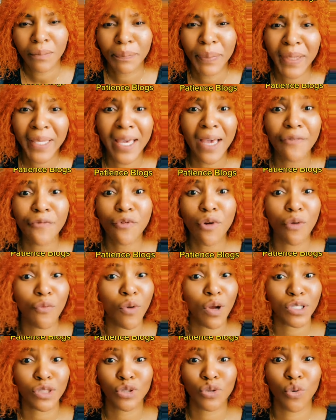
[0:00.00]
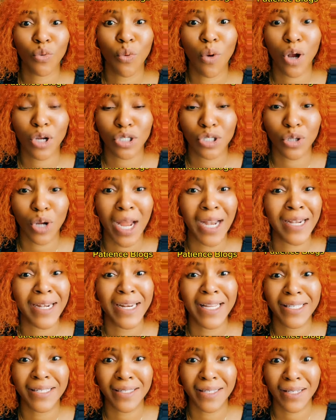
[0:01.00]
Be careful of what you watch
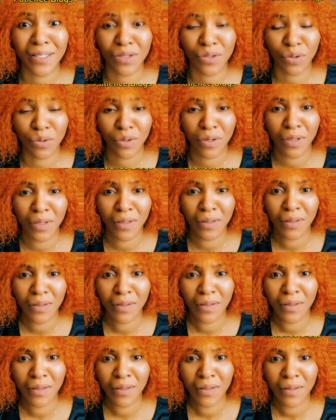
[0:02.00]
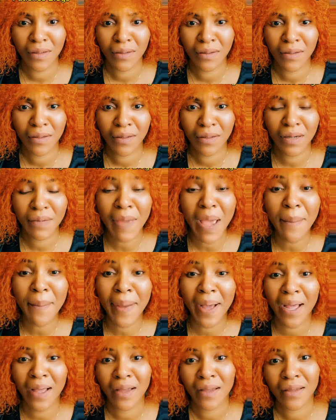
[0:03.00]
and listen to.
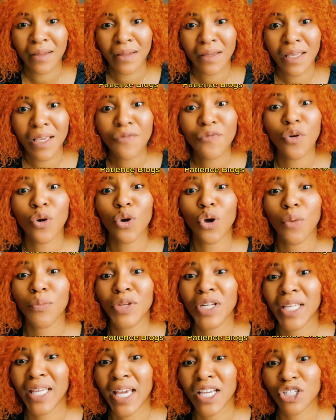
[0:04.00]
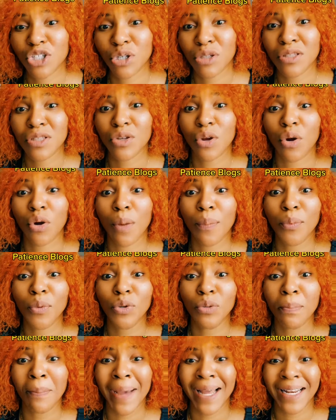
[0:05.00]
Remember, evil communications corrupt
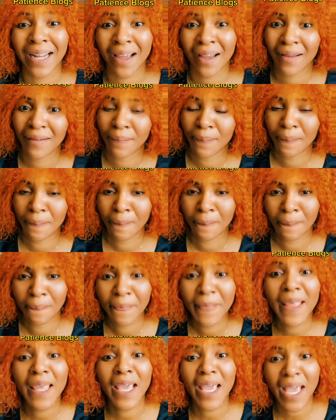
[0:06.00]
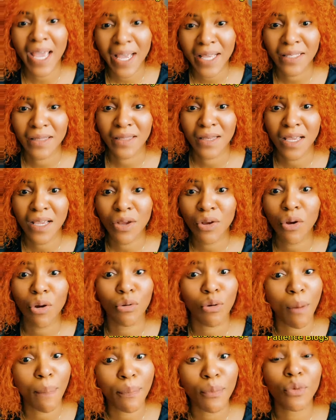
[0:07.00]
good manner. Yes, it
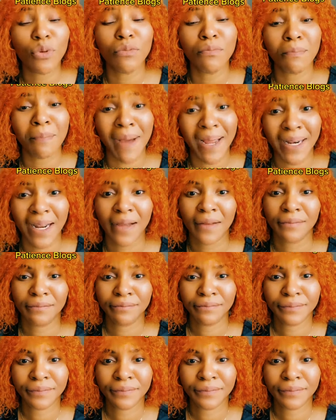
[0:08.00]
corrupt good manner.